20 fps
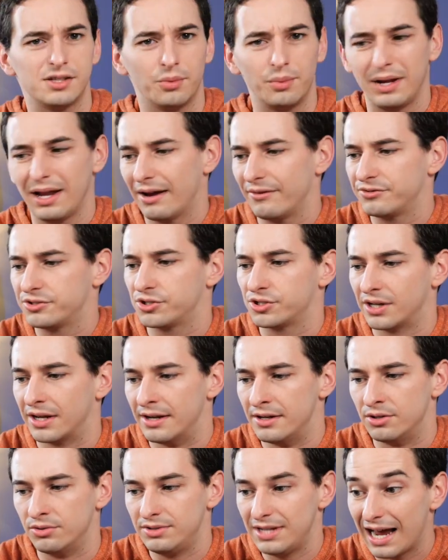So we have
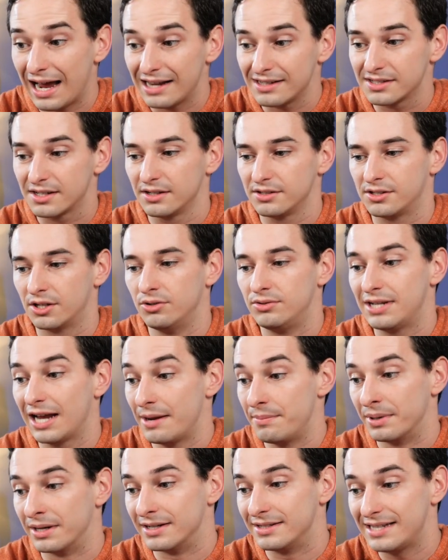create new task. So you
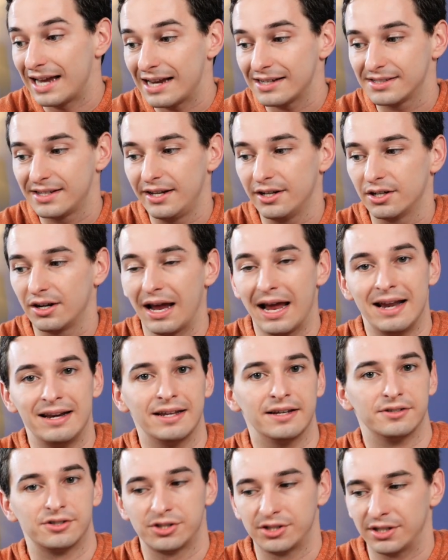type in a task here and it